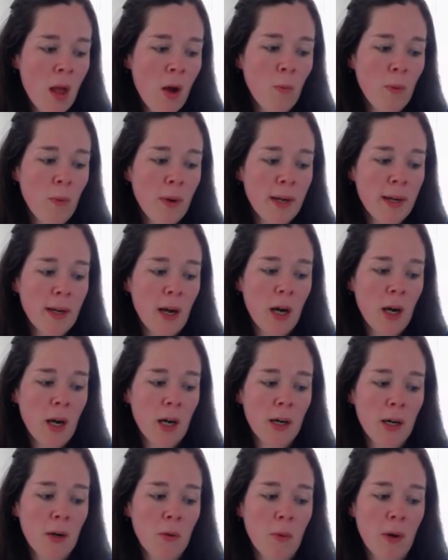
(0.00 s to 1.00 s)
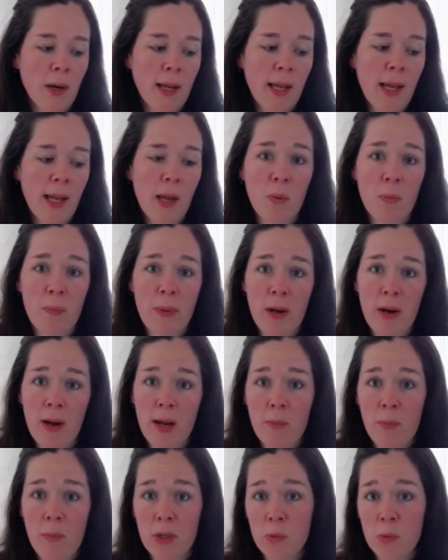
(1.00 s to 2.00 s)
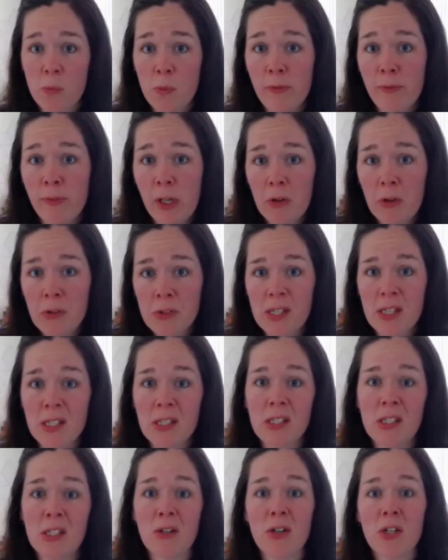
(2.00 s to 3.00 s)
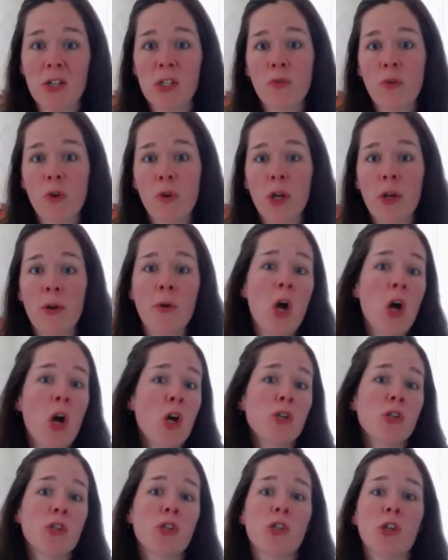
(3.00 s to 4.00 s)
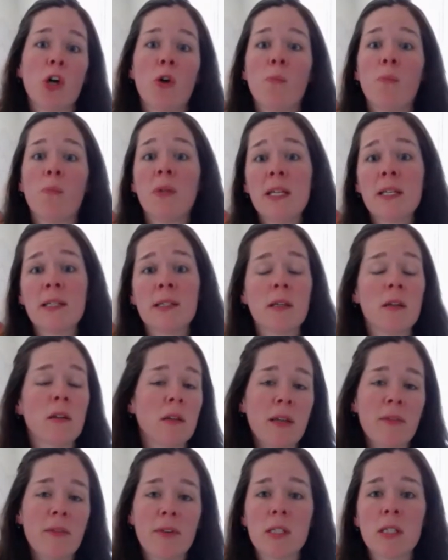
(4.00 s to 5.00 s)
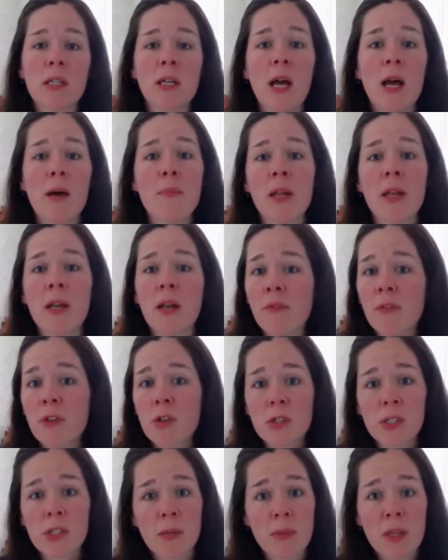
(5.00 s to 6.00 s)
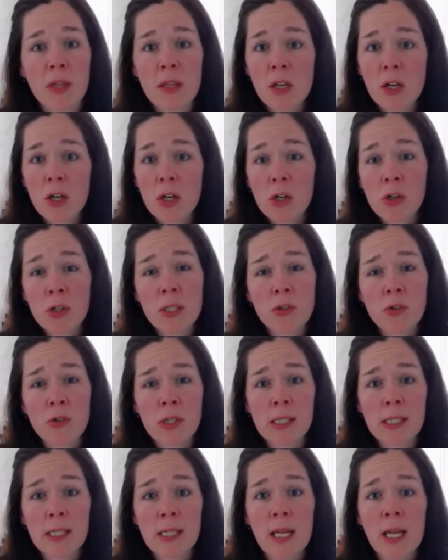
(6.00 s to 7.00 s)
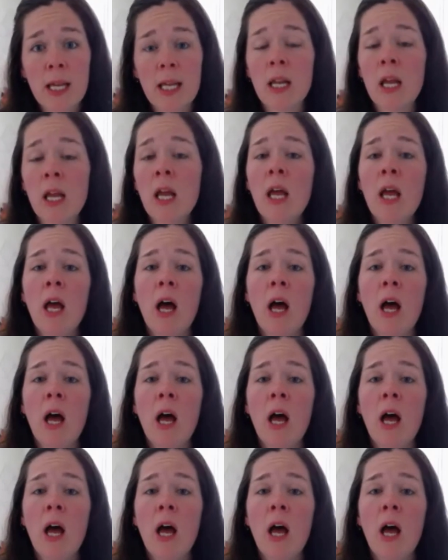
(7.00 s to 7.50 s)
We are working on preparing a bunch more videos in this series for you, so please leave us a comment if there's something that you're interested in,